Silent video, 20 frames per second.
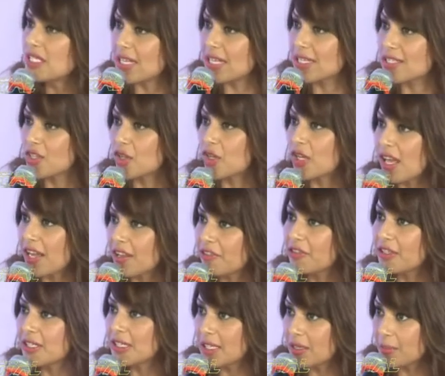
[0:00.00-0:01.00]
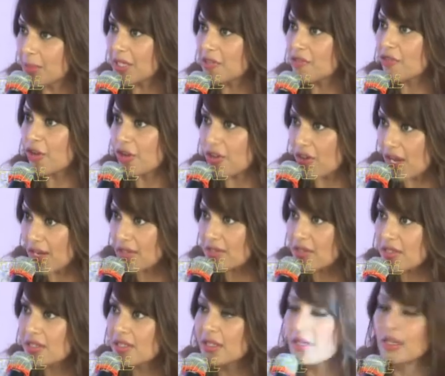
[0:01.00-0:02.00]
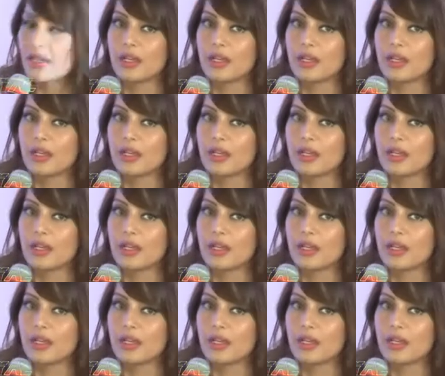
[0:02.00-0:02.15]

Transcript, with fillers: takes your life a little bit for granted.